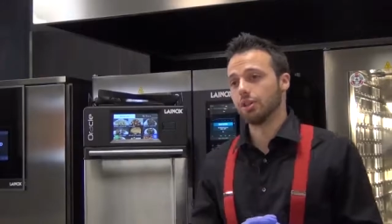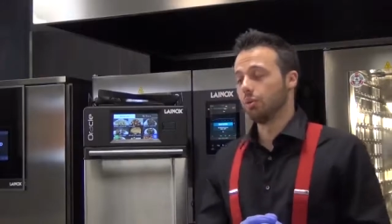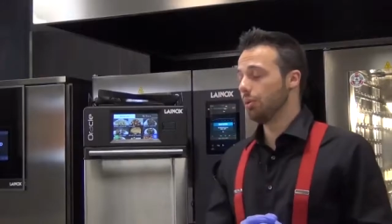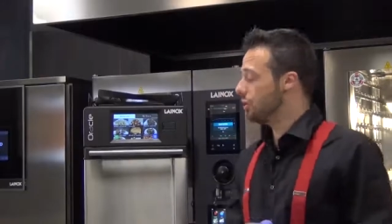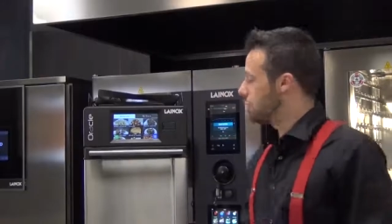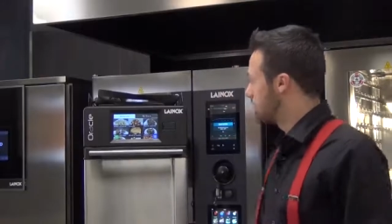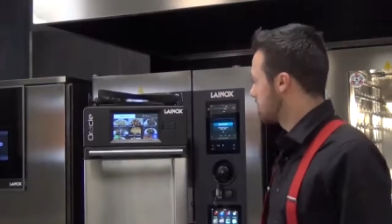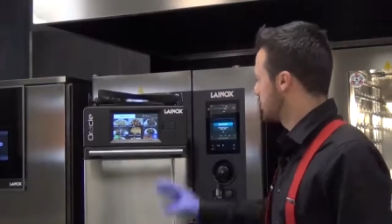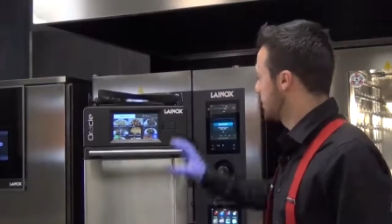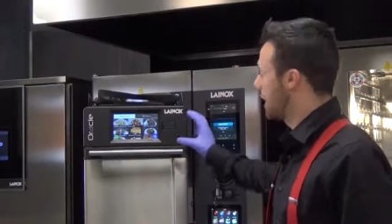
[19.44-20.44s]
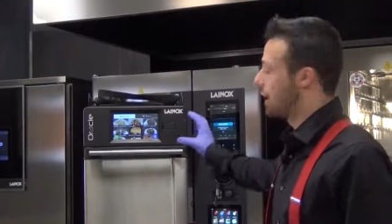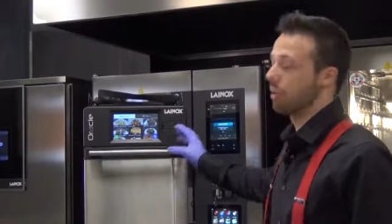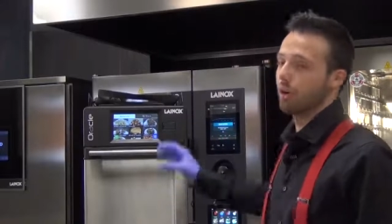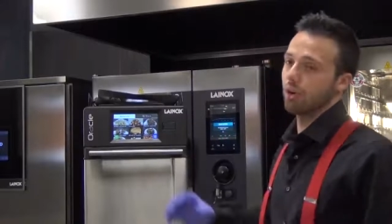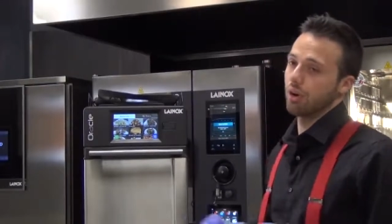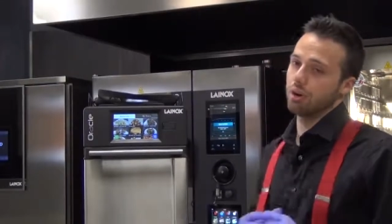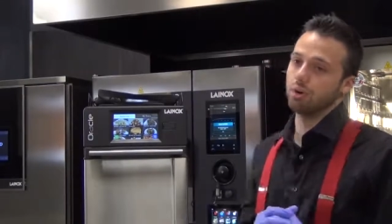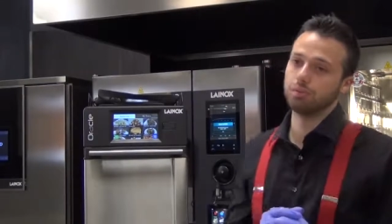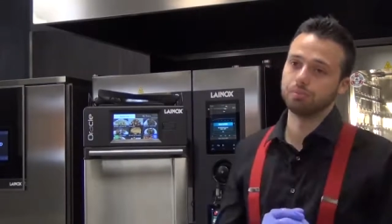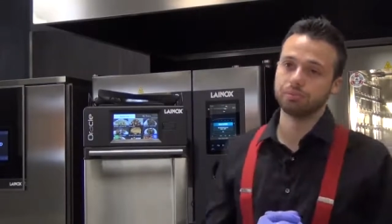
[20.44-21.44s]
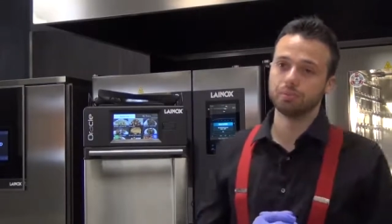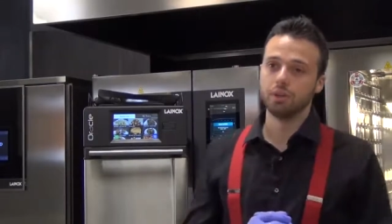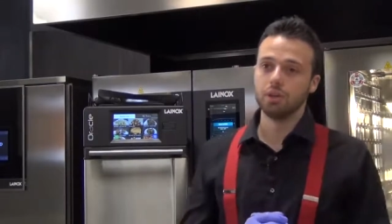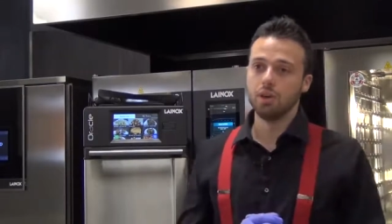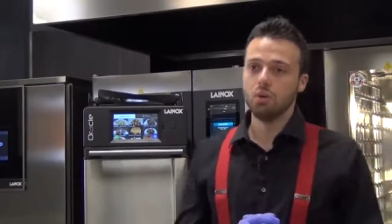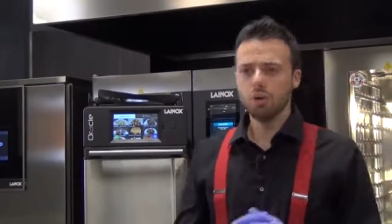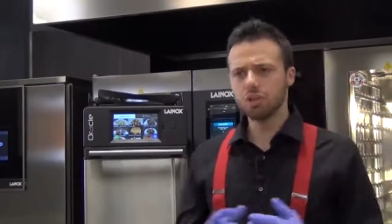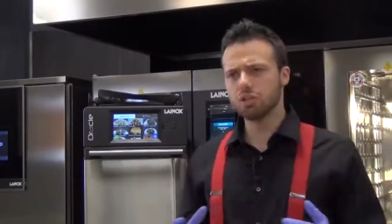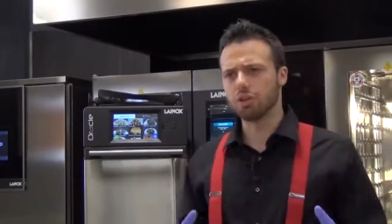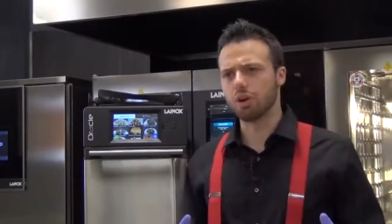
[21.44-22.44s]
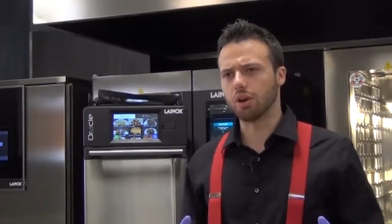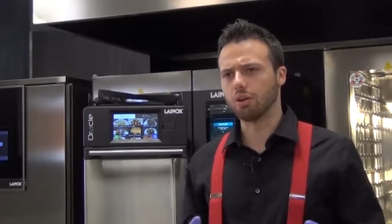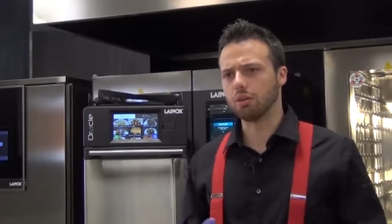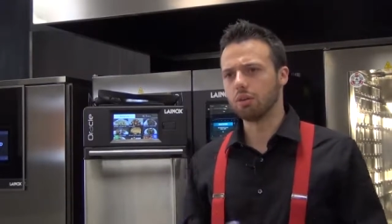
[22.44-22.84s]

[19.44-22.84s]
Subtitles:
which is our Oracle. What is Oracle?